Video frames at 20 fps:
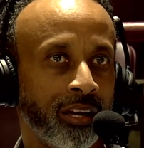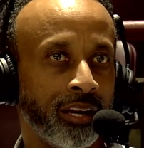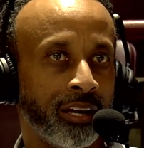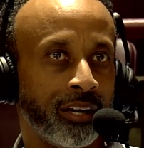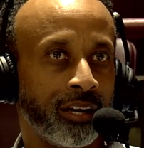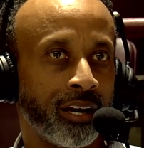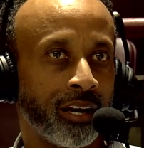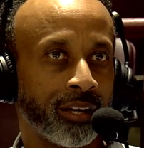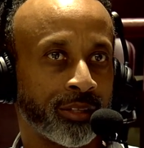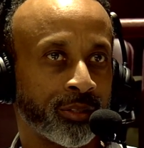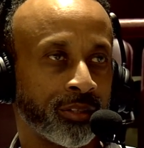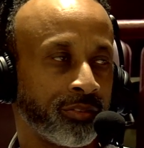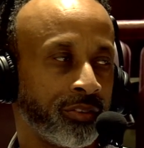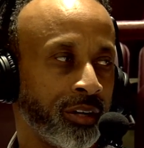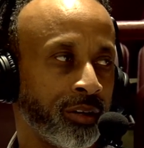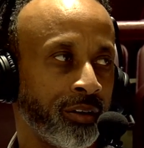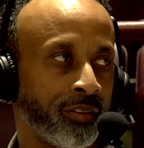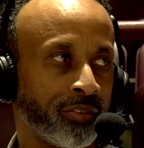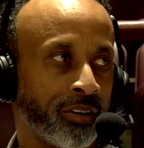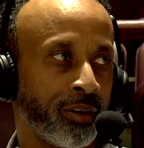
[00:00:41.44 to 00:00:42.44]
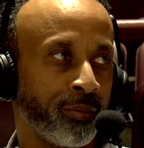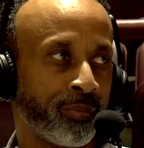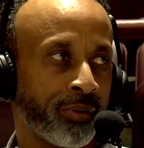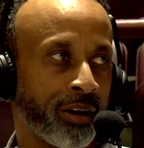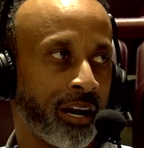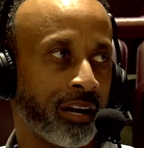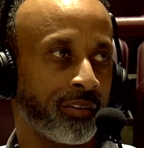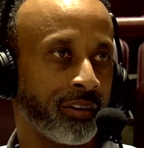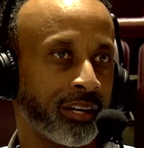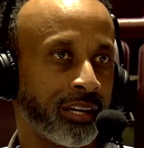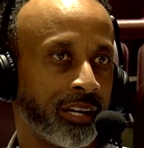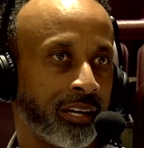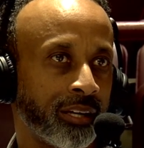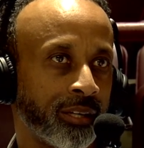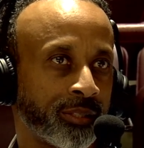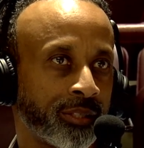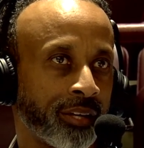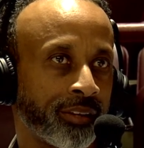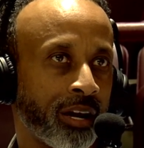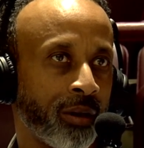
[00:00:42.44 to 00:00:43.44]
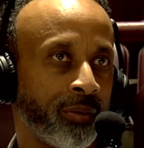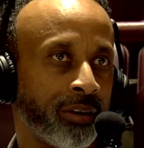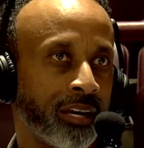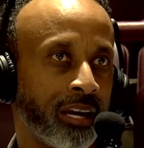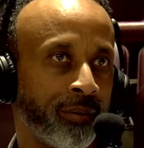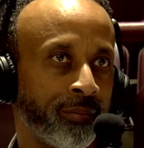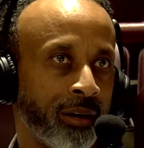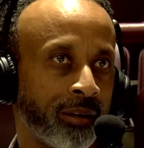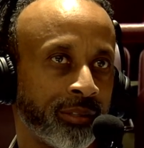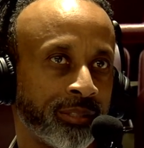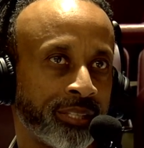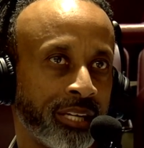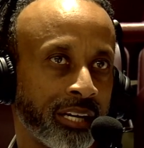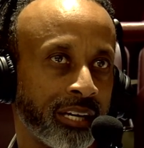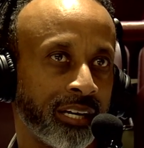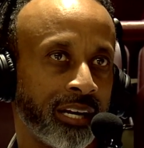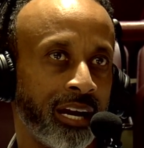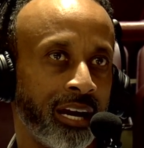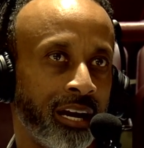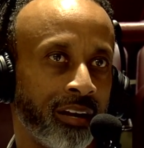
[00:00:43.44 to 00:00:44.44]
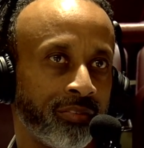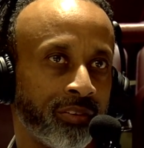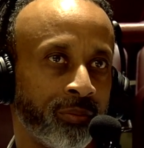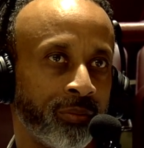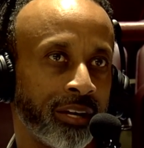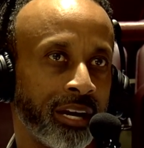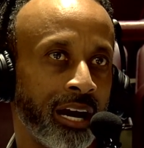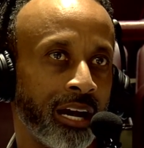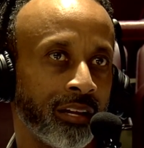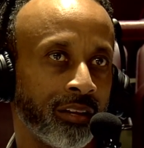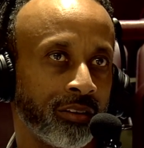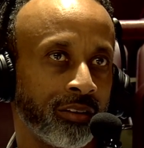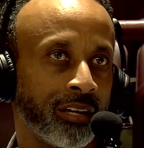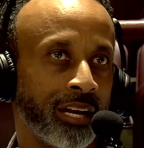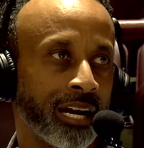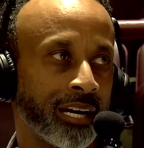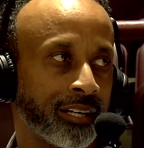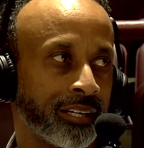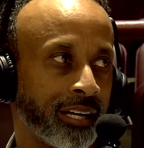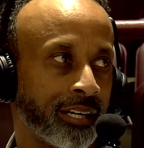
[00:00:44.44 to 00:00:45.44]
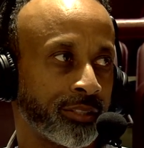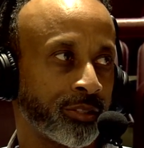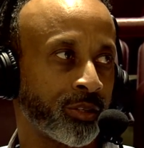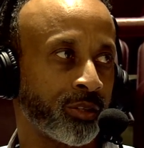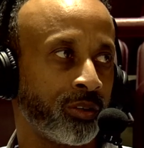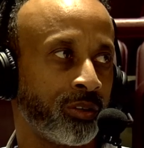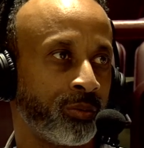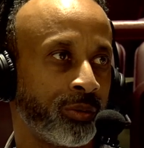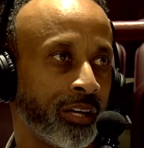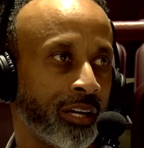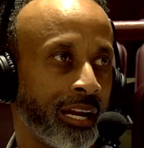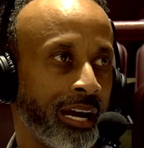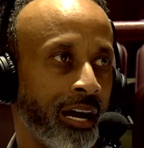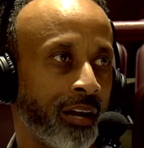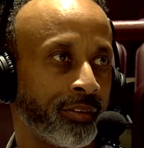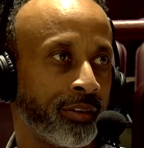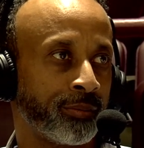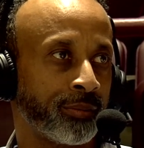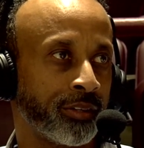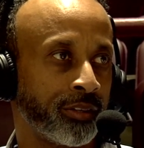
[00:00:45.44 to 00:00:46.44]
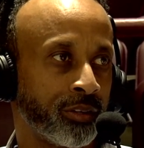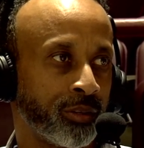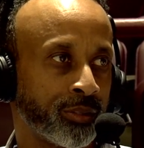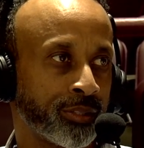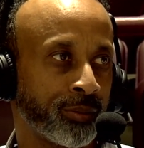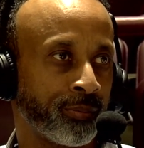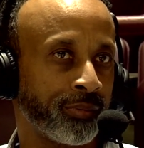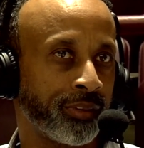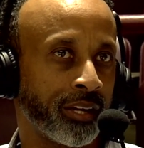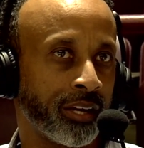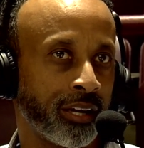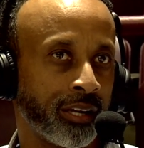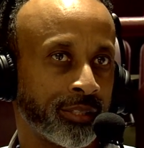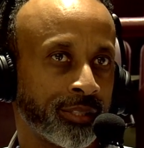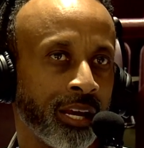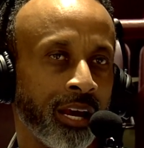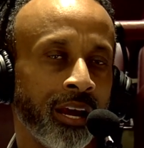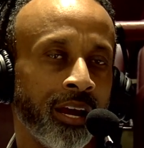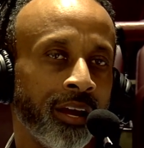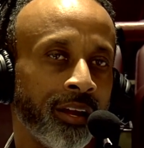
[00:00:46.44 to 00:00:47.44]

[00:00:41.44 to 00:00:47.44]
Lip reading: And so I was very, very proud of our kids. I thought we came out in the second half and we got a little lackadaisical. We allowed them to do some things.